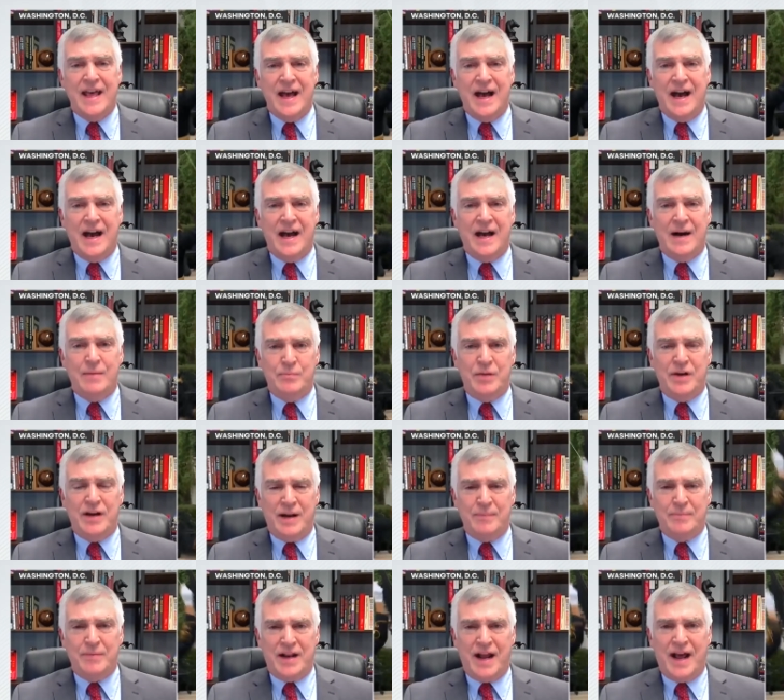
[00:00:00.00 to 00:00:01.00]
Uh,
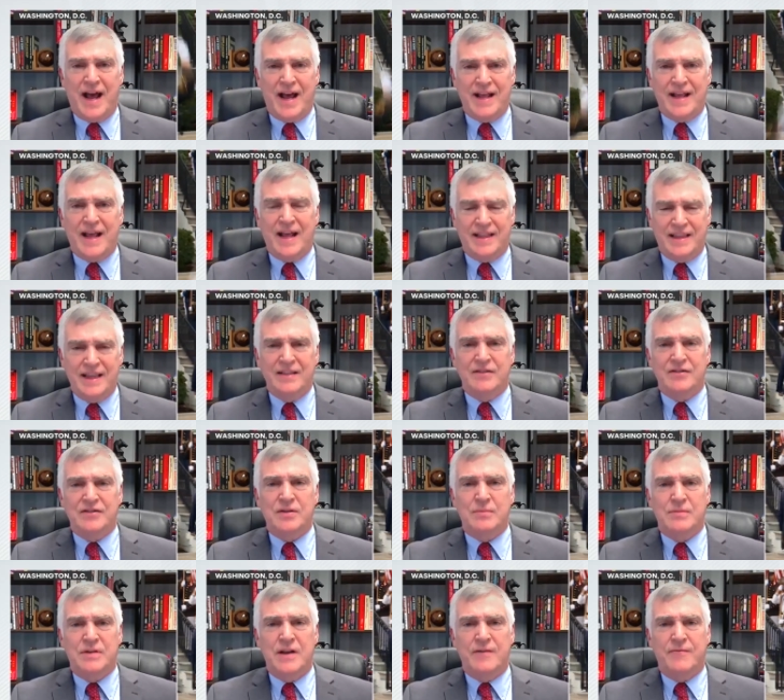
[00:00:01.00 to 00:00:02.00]
but but I, I think there's
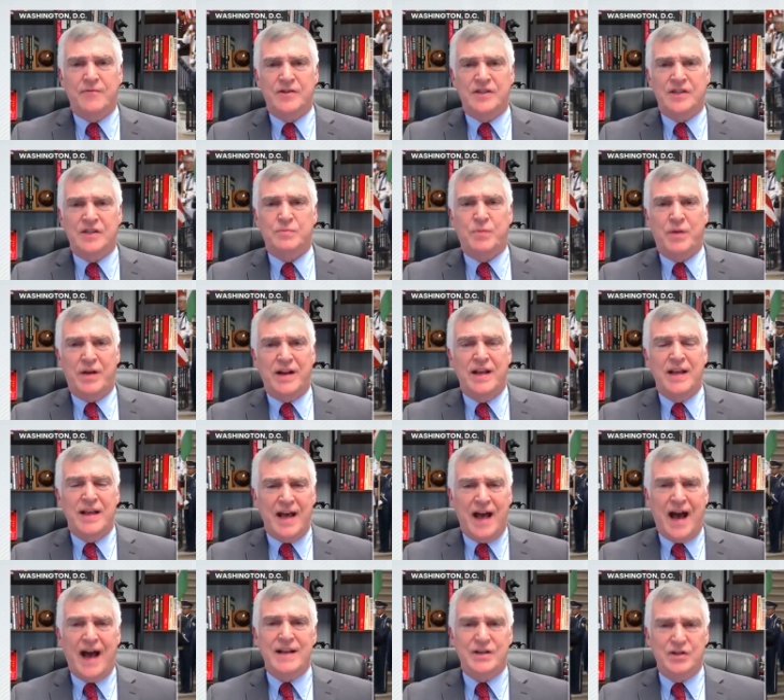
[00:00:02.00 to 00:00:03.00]
some differences, but
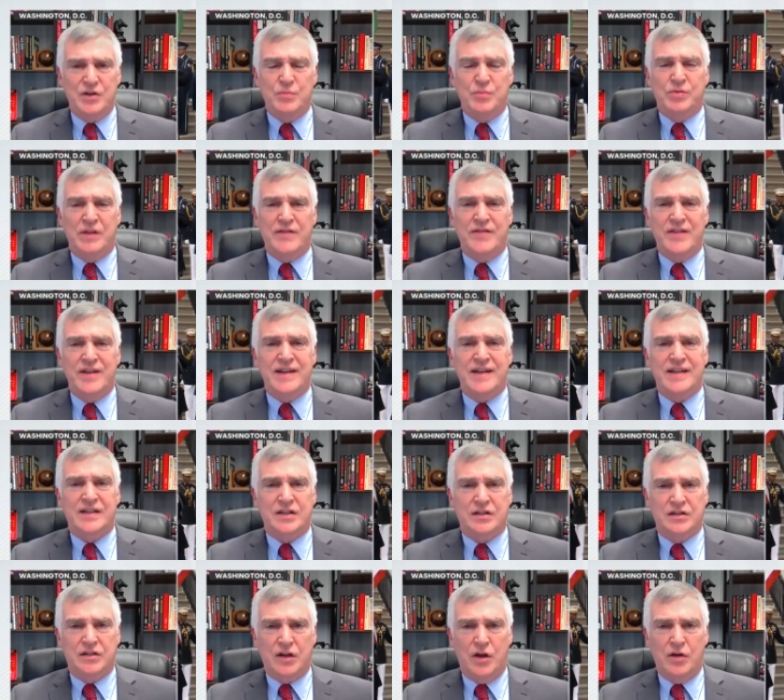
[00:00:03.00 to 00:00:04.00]
I do believe India is
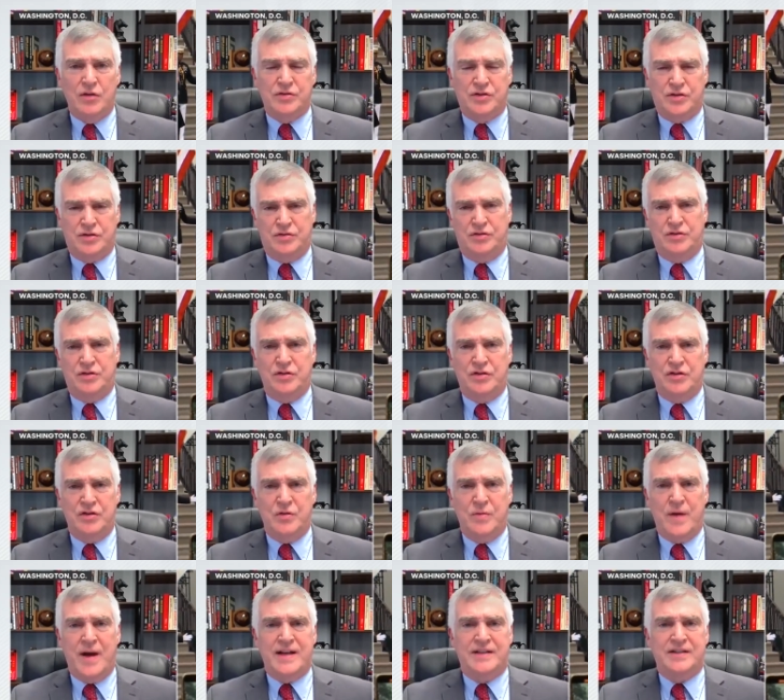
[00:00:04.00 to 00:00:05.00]
closer to the
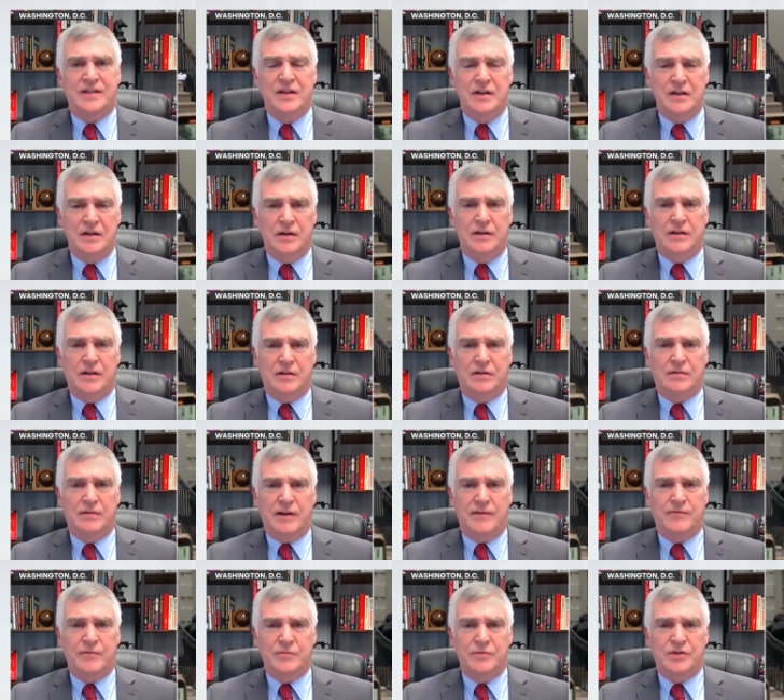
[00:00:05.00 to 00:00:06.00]
U.S. on the
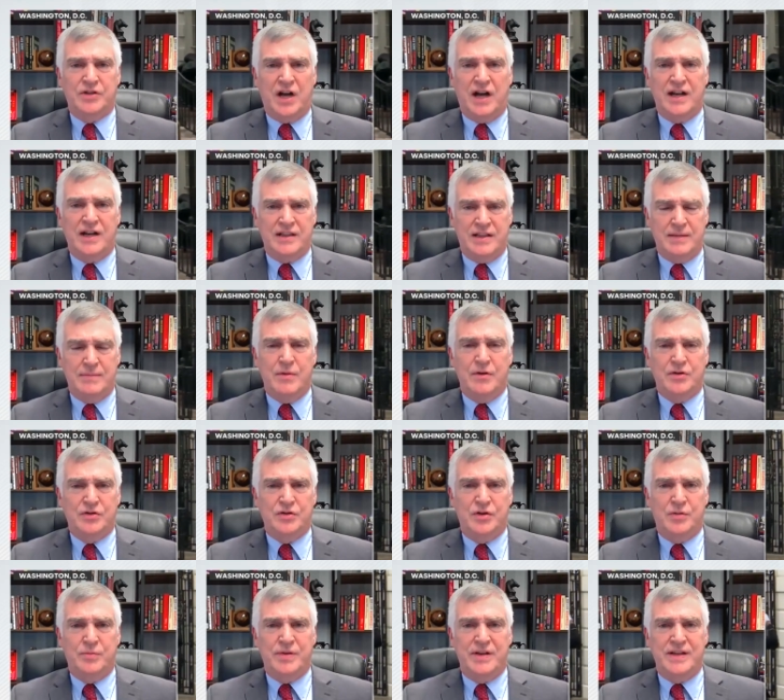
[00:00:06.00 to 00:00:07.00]
threat from China than
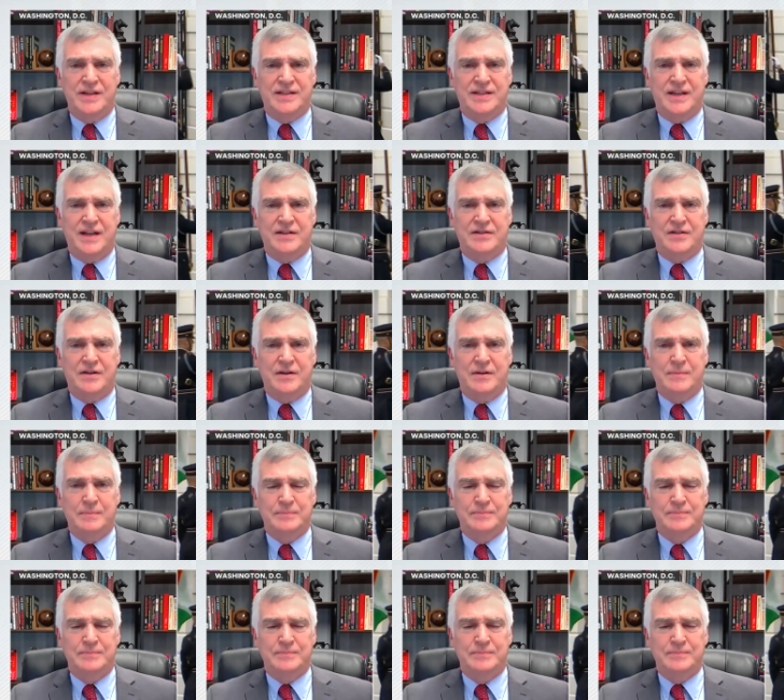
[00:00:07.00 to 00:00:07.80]
most European states are.